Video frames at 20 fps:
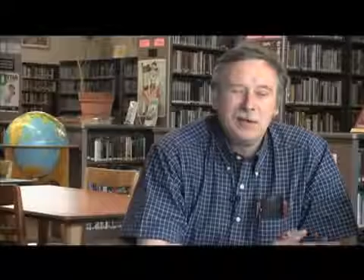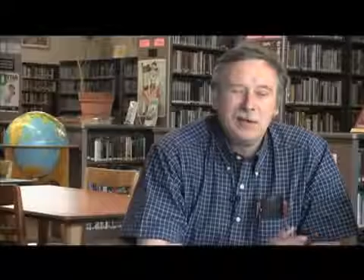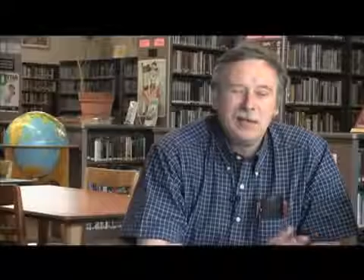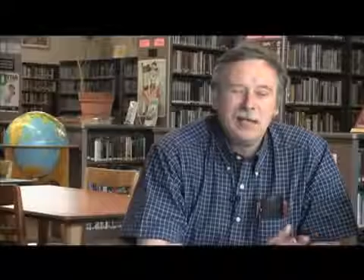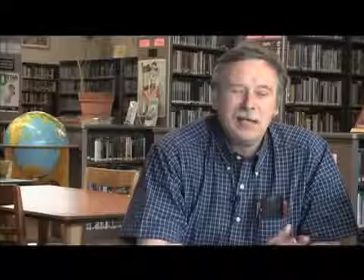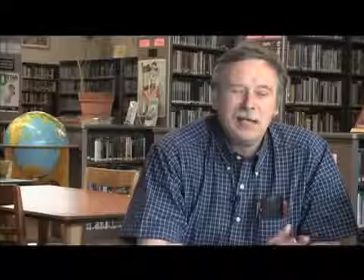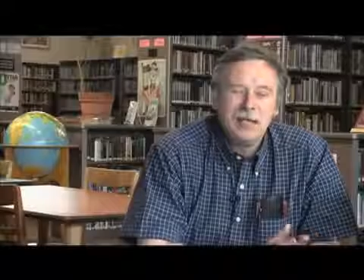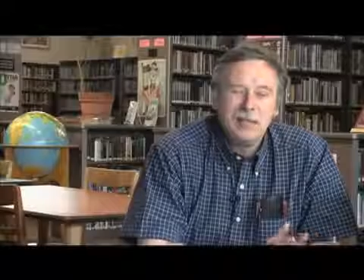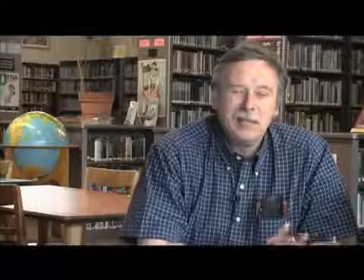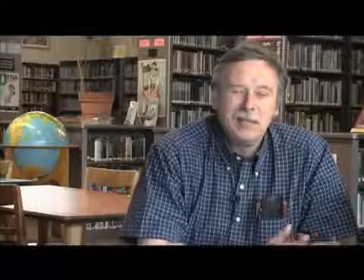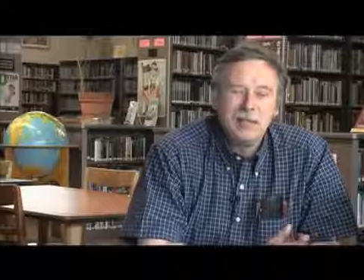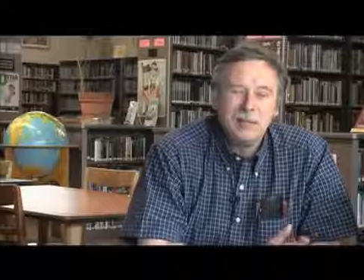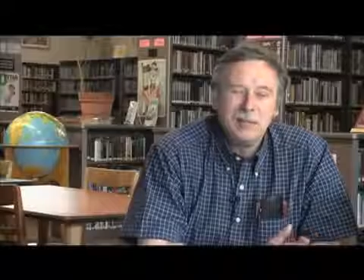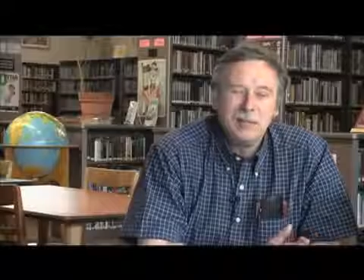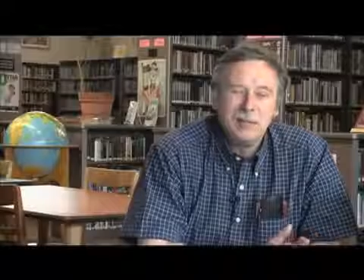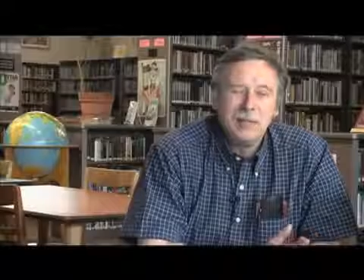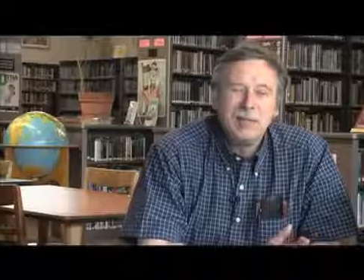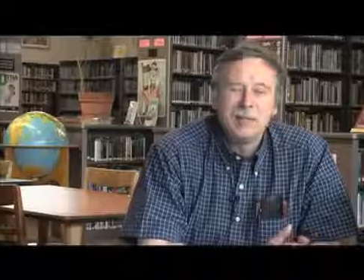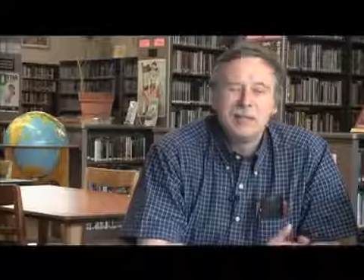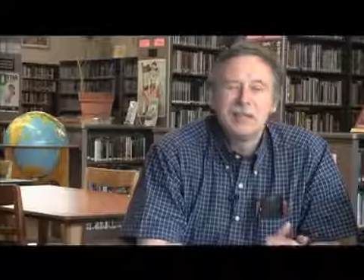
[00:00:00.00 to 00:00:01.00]
got on a
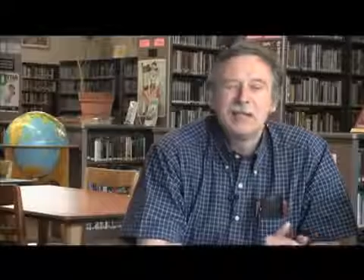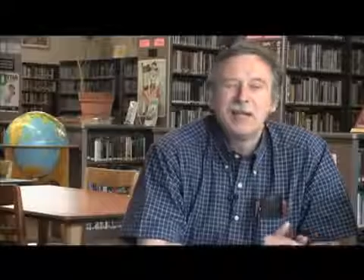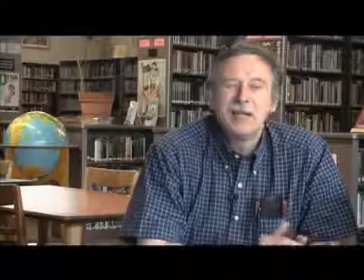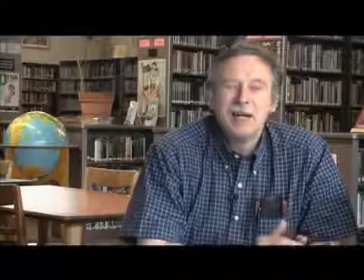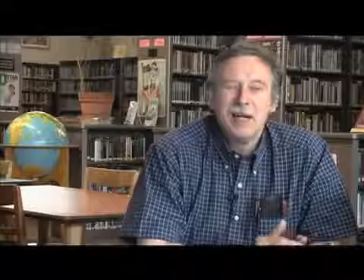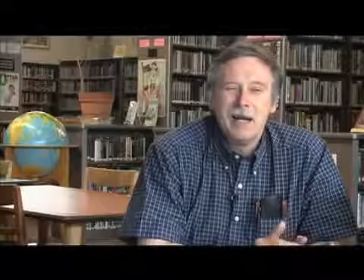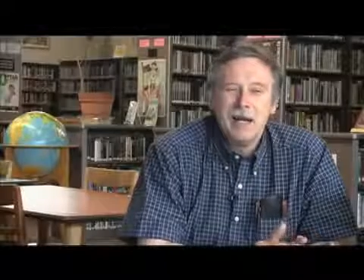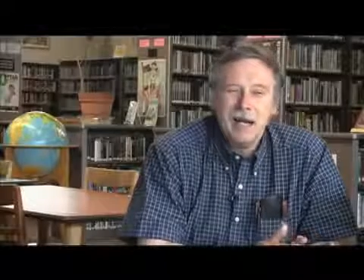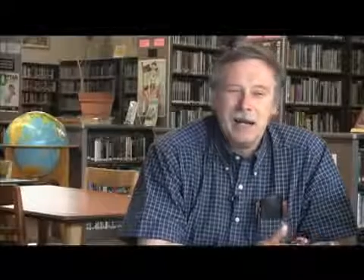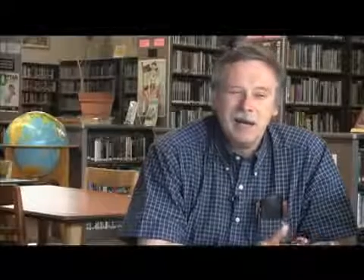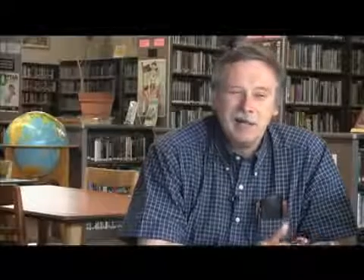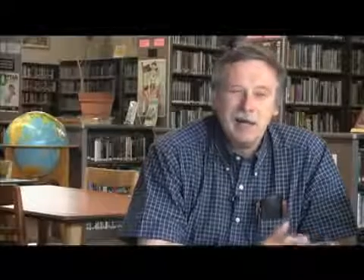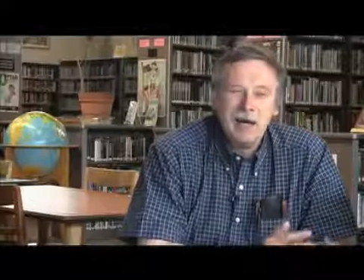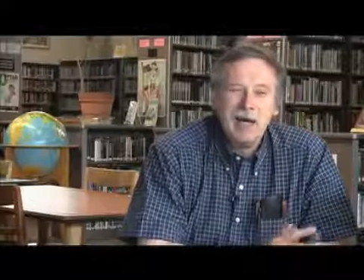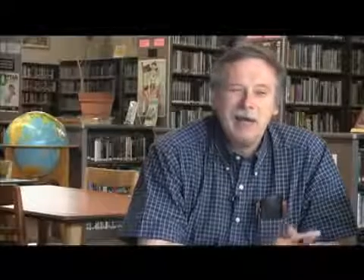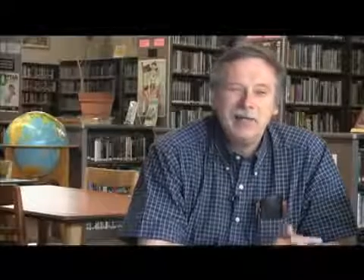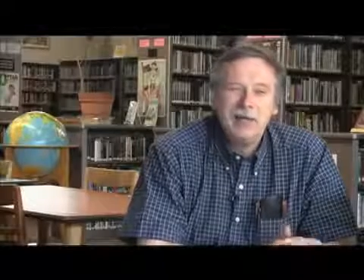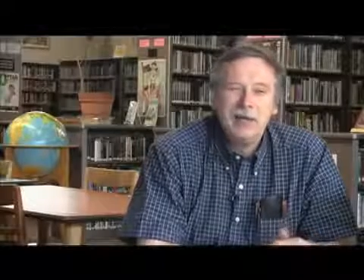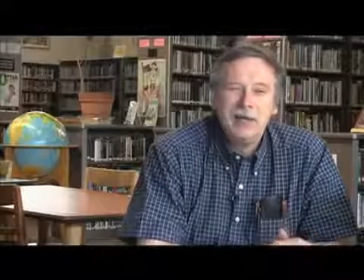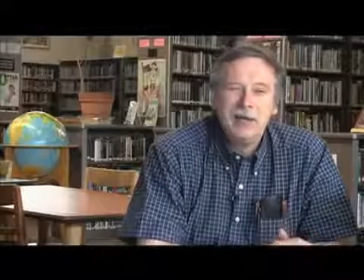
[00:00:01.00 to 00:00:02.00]
bus,
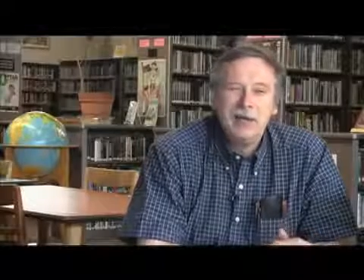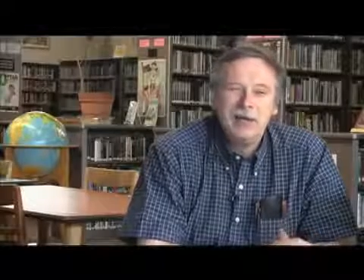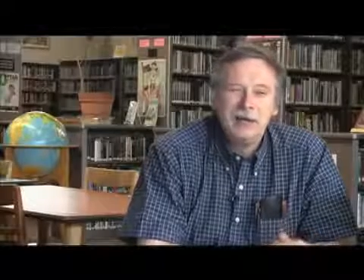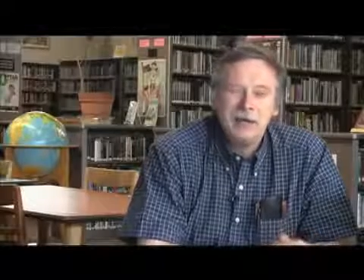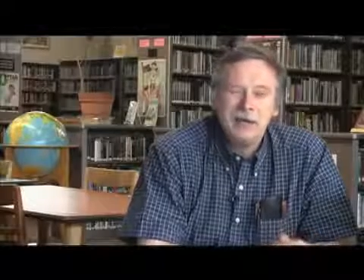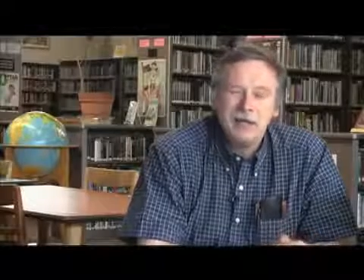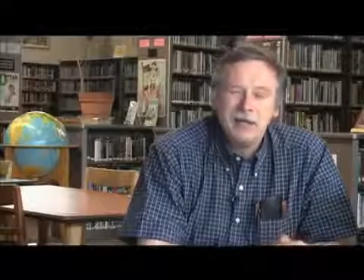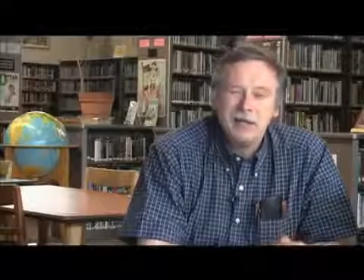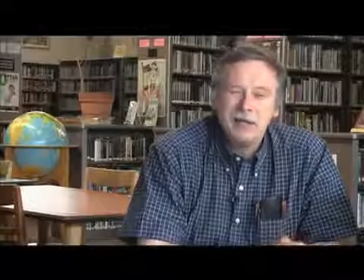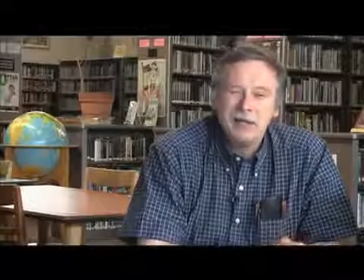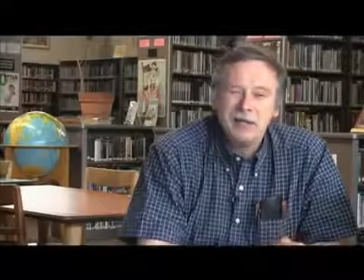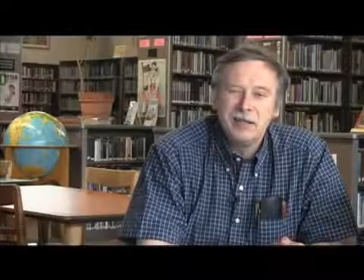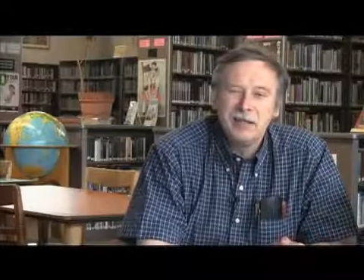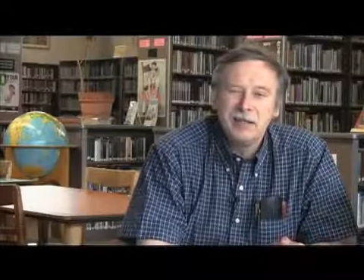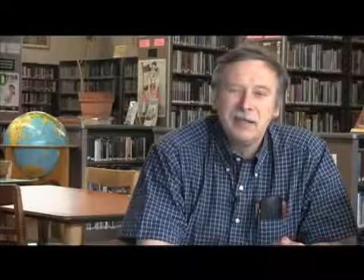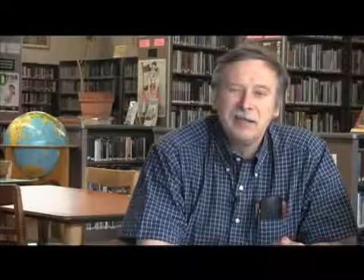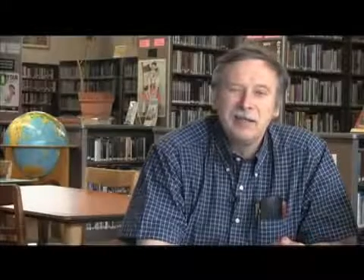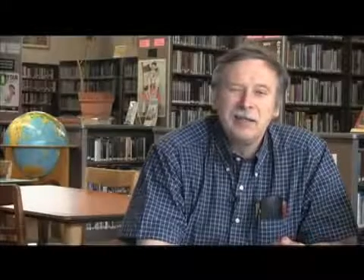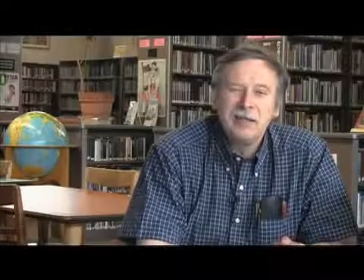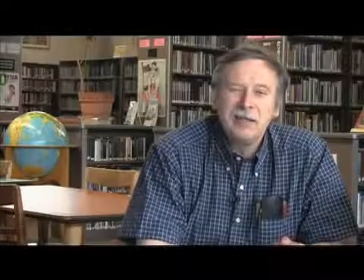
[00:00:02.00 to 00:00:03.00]
arrived here
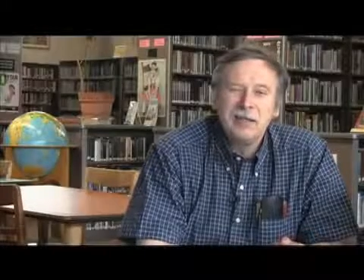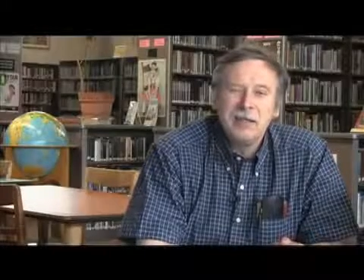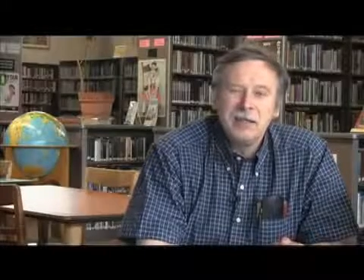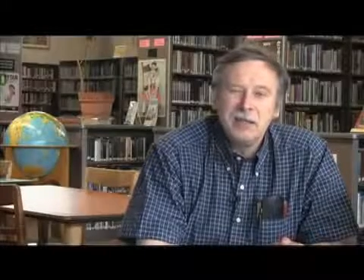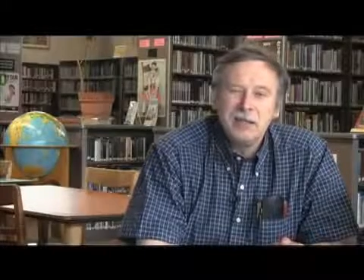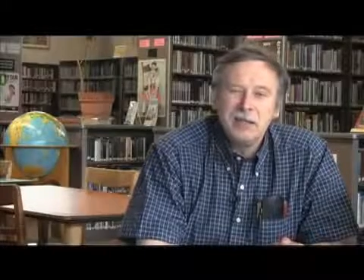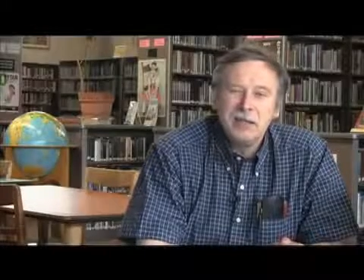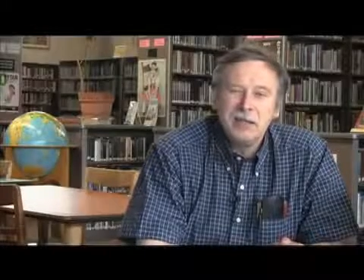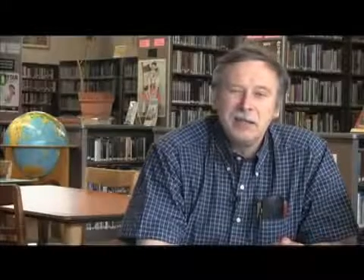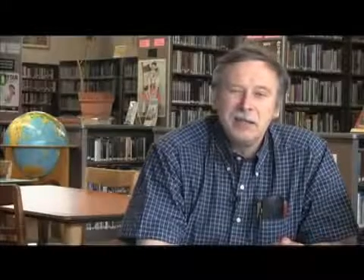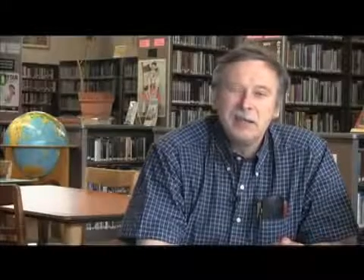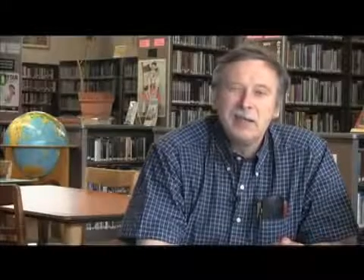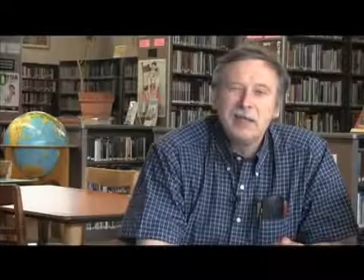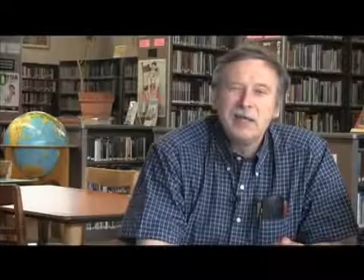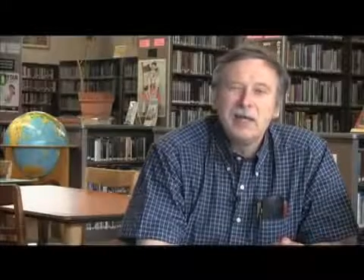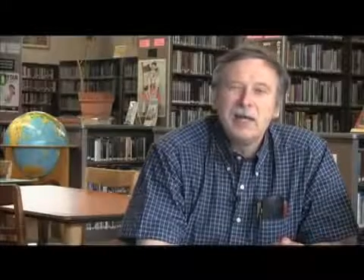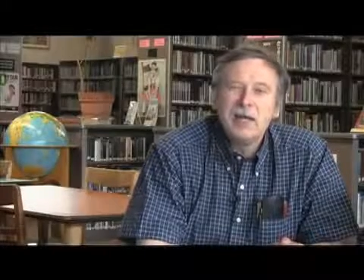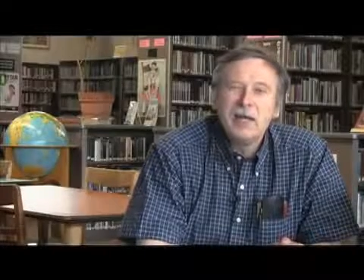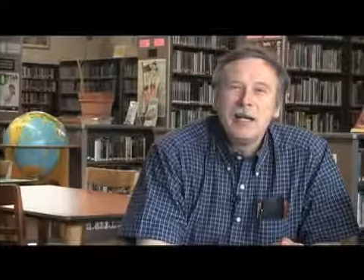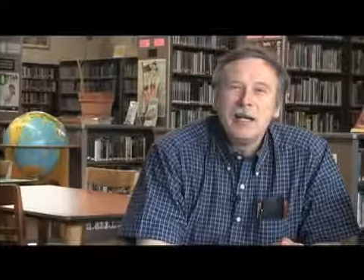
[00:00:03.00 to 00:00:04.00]
in
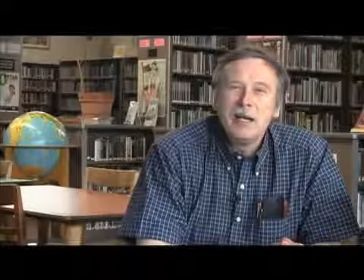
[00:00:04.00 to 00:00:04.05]
Detroit.